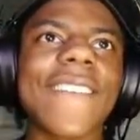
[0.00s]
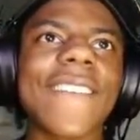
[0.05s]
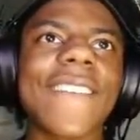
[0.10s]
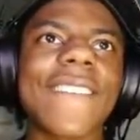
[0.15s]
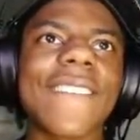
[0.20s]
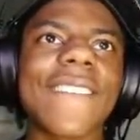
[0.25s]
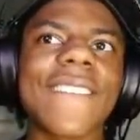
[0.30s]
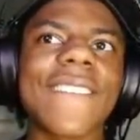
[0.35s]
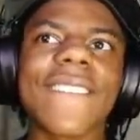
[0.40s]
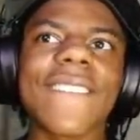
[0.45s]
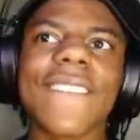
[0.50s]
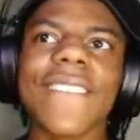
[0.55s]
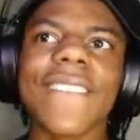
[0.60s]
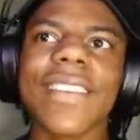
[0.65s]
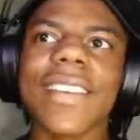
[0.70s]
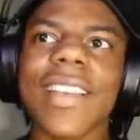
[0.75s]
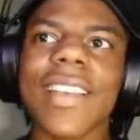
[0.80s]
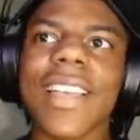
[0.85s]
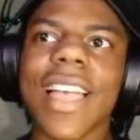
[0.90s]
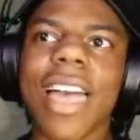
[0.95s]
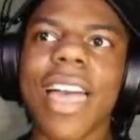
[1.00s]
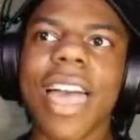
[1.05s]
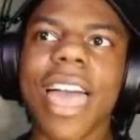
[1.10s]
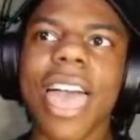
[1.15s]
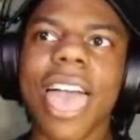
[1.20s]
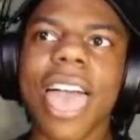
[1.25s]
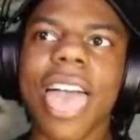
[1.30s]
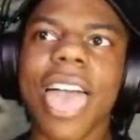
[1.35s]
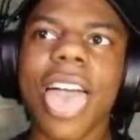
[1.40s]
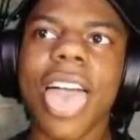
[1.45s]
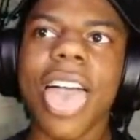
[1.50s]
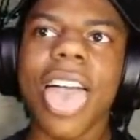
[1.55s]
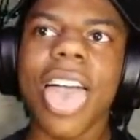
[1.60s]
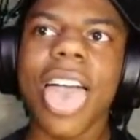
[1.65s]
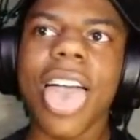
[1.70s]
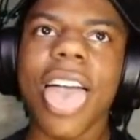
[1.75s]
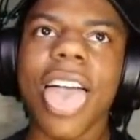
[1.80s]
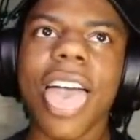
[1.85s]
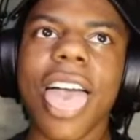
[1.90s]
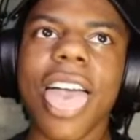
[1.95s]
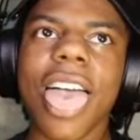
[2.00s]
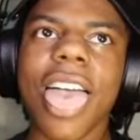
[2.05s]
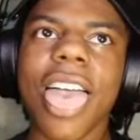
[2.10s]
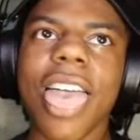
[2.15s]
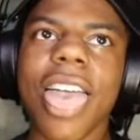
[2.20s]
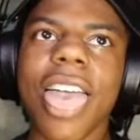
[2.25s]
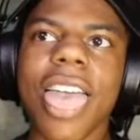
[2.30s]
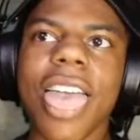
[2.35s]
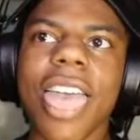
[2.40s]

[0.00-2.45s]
[no speech]